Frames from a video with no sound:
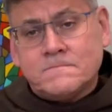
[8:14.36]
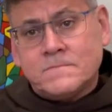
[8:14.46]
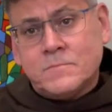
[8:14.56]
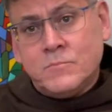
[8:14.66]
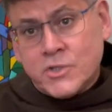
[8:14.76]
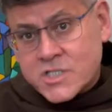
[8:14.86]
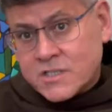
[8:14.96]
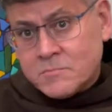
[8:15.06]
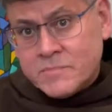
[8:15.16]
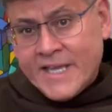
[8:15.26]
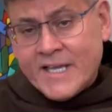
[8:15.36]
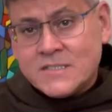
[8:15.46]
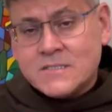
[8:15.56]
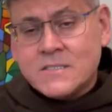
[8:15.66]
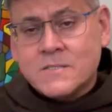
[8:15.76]
Muslim
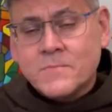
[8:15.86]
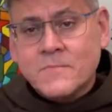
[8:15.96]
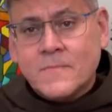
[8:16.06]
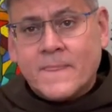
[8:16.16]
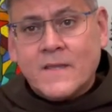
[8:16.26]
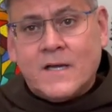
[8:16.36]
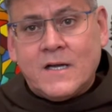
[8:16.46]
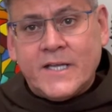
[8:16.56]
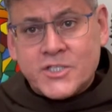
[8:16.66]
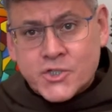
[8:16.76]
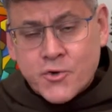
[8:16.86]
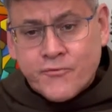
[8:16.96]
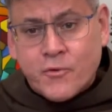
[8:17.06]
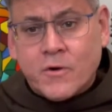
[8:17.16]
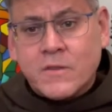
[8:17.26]
bans, and so
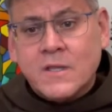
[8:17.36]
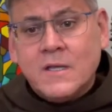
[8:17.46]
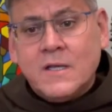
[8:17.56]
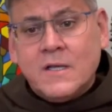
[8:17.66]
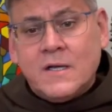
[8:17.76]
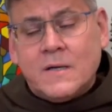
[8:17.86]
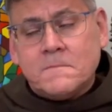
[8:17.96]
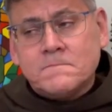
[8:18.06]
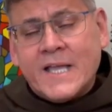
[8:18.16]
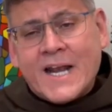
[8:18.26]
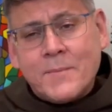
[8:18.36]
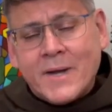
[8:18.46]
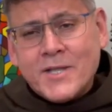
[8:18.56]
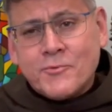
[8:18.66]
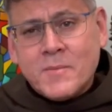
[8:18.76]
forth. And I
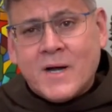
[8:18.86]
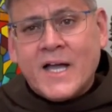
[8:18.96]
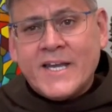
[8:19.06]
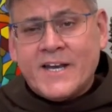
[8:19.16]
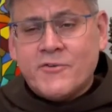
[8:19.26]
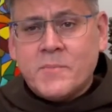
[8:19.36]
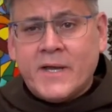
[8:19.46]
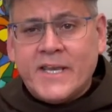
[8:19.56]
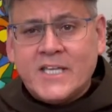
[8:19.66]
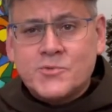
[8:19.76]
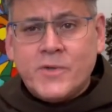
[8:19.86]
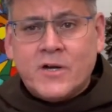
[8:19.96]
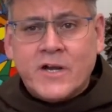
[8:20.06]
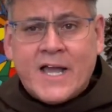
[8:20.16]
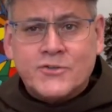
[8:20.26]
might remind everybody, as we are
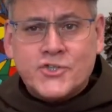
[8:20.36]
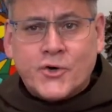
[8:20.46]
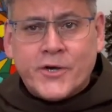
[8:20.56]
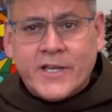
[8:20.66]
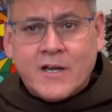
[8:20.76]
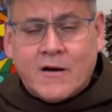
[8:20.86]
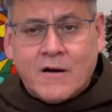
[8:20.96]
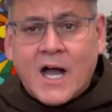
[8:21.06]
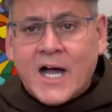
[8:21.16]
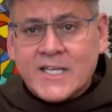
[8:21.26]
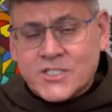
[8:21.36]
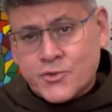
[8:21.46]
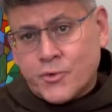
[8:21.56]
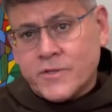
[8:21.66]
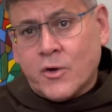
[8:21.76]
now turning our eyes
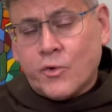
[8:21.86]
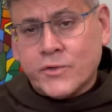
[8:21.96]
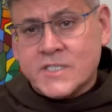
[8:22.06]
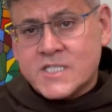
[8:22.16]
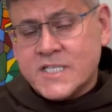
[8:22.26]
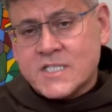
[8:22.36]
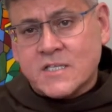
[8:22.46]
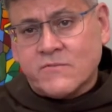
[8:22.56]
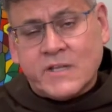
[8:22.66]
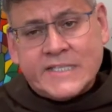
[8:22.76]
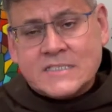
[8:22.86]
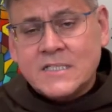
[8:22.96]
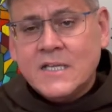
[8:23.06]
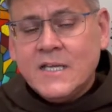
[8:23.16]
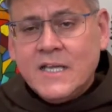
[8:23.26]
toward the holy season of Lent,
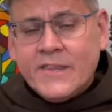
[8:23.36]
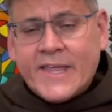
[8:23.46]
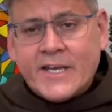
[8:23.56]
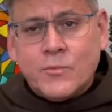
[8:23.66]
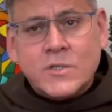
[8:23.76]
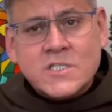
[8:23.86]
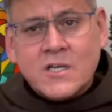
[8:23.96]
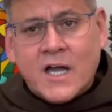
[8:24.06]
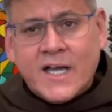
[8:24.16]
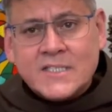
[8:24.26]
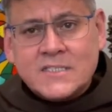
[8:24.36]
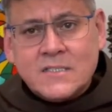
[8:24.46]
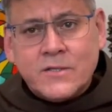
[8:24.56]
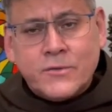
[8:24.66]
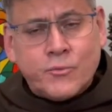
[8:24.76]
that it was not
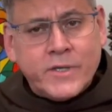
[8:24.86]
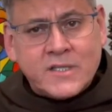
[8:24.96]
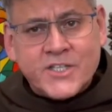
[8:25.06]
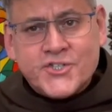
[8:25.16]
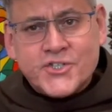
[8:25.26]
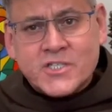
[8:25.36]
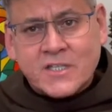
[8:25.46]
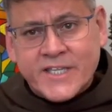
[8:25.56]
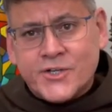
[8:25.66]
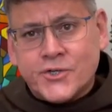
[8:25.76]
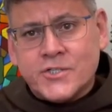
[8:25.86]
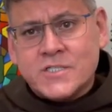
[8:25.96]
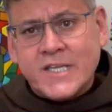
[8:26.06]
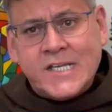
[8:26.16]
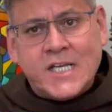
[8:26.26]
the religious leaders
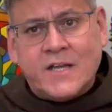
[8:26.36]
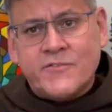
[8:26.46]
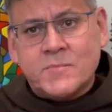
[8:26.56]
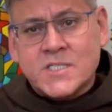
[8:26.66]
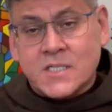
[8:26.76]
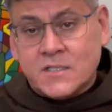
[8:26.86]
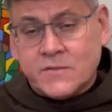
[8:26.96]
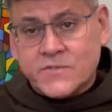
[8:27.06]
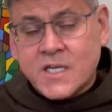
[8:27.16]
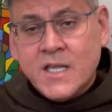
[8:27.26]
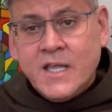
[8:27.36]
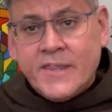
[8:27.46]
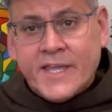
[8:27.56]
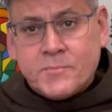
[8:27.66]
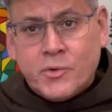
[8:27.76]
in and of themselves
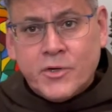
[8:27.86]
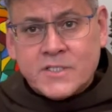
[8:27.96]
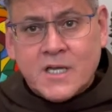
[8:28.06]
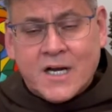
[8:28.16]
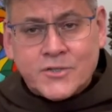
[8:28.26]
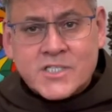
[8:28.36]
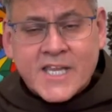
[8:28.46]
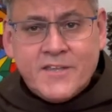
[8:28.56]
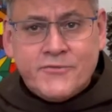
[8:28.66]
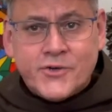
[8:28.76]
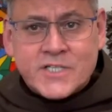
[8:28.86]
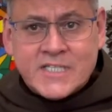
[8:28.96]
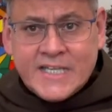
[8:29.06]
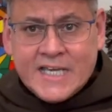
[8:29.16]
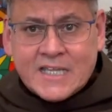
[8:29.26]
that put our Savior to
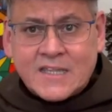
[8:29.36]
death.